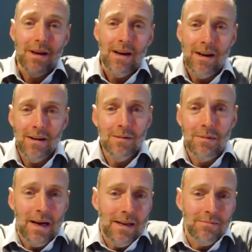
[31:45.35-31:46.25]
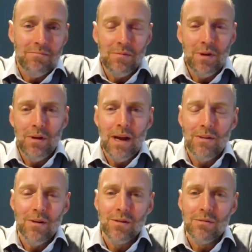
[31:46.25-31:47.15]
Um, and you get
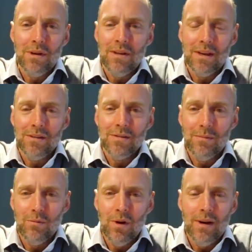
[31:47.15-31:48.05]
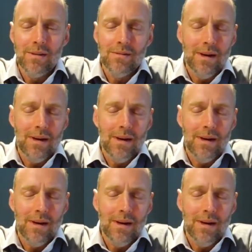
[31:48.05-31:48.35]
those three things right.